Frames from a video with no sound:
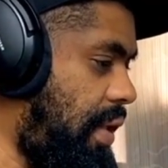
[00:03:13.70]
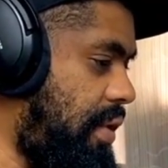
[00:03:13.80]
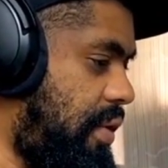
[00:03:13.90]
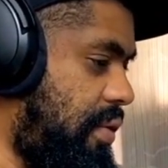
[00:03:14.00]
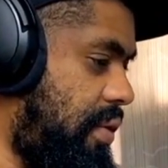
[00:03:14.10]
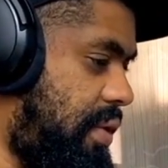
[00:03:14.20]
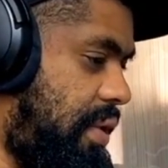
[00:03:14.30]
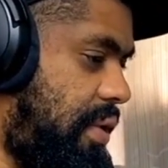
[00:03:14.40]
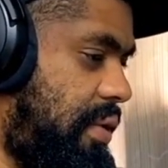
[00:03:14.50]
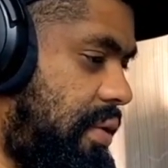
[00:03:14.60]
Nate
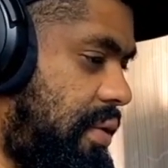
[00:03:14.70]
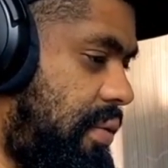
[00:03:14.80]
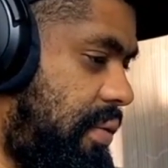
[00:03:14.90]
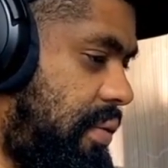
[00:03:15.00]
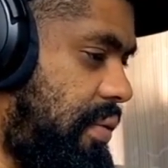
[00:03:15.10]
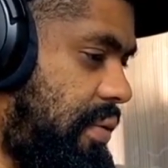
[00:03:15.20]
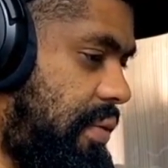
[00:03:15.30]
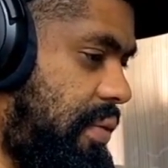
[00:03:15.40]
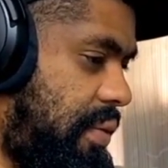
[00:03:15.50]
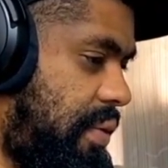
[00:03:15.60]
Johnson,
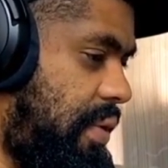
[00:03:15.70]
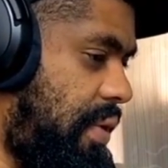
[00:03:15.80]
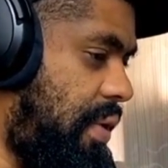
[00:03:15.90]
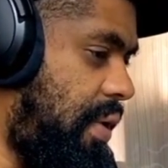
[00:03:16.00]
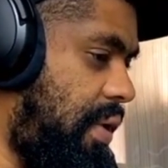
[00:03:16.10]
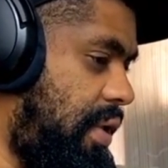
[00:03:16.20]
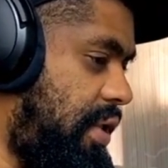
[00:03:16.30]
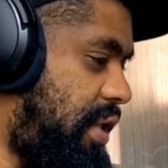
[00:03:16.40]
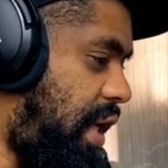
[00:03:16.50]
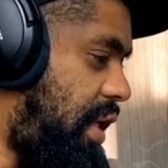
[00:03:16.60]

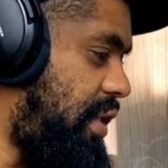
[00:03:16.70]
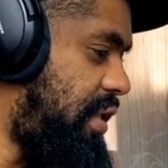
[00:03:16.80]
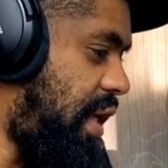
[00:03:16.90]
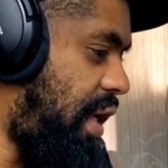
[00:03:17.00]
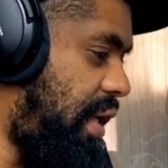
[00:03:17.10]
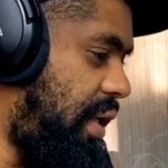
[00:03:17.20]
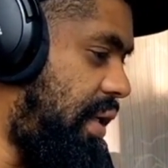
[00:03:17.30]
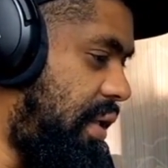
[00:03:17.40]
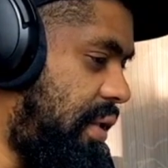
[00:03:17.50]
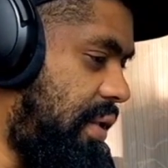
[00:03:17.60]
Shannon
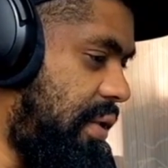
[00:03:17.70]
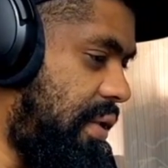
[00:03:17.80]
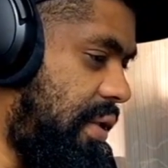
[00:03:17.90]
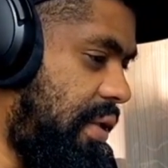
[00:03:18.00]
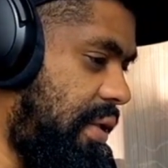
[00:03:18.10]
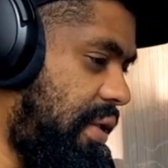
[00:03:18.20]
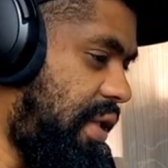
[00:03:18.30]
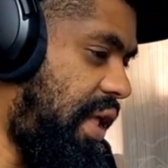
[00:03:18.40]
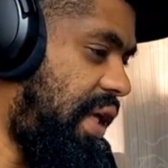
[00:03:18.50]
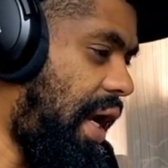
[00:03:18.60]
J.
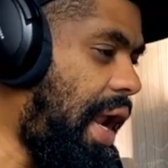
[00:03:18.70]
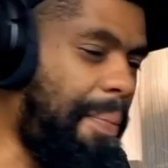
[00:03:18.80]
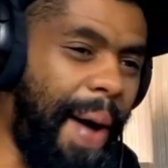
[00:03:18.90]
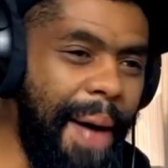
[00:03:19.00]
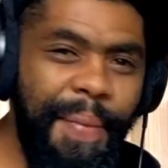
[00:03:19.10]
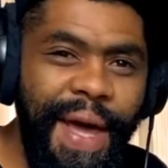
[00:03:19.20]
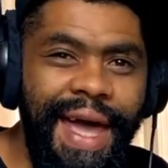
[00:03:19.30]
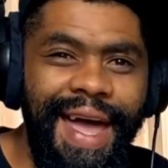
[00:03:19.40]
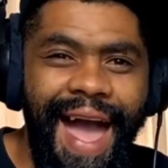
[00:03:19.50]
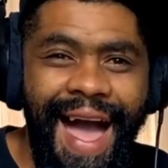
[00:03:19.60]
The yellow
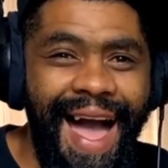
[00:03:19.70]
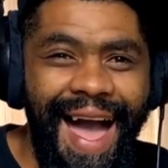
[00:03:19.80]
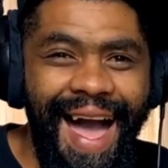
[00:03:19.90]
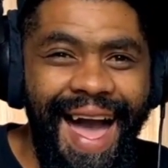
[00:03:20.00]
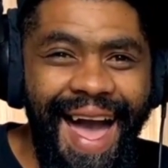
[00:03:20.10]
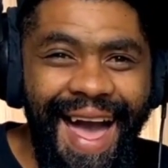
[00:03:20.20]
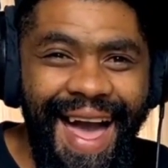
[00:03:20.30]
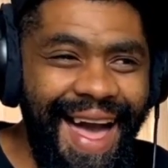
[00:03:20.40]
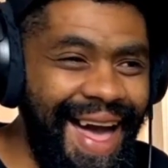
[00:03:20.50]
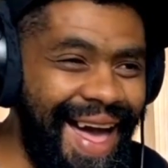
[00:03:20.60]
Babi!
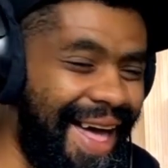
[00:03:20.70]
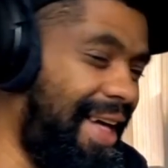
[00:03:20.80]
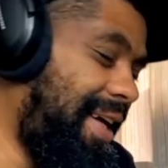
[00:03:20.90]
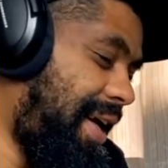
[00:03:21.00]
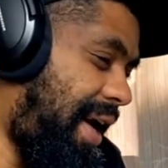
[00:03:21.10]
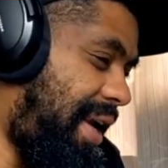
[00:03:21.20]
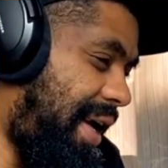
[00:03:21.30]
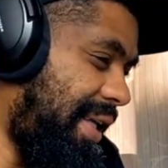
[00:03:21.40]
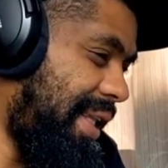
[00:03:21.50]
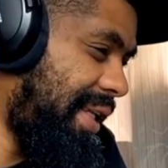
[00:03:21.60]
I
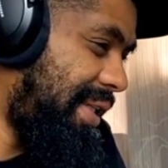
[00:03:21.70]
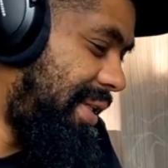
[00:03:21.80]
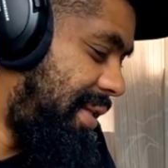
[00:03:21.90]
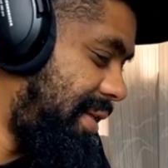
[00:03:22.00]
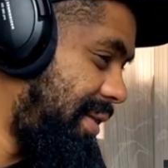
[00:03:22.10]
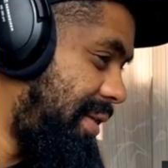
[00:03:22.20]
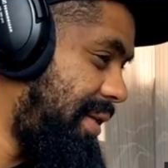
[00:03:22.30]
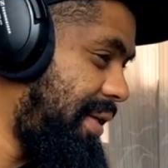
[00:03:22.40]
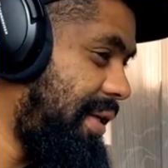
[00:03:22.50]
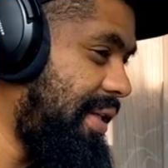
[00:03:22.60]
like that.
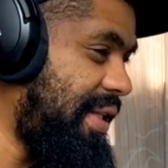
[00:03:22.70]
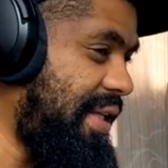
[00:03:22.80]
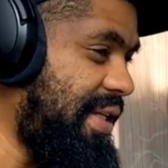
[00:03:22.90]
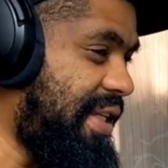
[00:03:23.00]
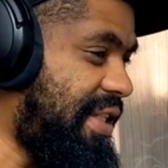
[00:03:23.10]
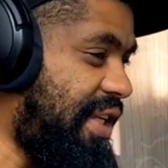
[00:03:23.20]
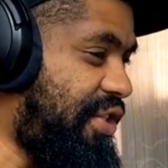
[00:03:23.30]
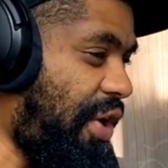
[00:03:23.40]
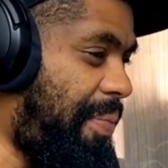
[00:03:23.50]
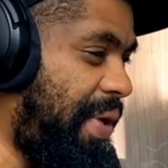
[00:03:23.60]
Is this
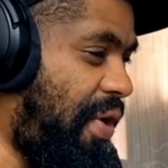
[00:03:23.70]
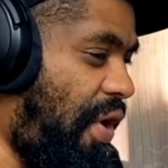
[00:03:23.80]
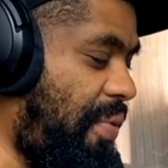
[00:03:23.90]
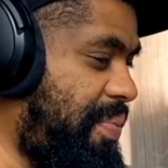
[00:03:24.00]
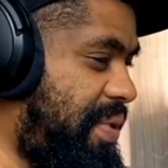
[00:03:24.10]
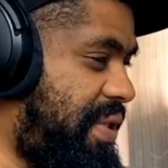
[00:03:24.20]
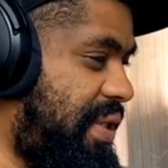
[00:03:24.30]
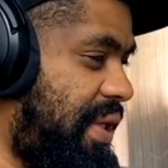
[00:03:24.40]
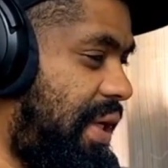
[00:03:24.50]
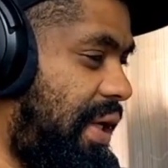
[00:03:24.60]
a shop in
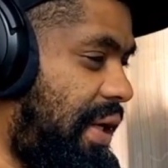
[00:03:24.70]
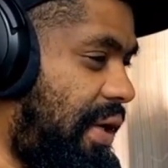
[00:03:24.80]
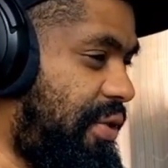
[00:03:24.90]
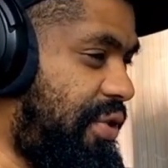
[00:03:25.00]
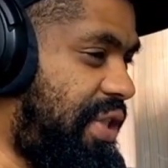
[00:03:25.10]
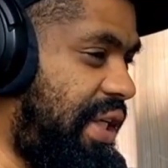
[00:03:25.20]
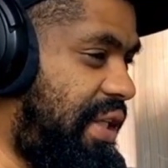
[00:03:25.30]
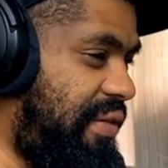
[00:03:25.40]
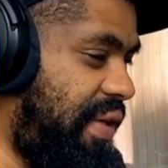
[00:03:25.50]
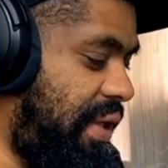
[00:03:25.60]
OBS? Close to
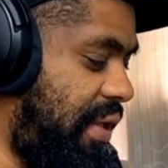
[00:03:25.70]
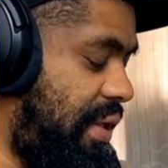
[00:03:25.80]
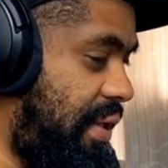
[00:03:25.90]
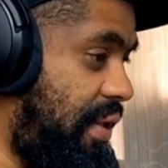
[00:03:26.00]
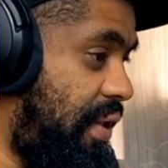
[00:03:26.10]
CTV?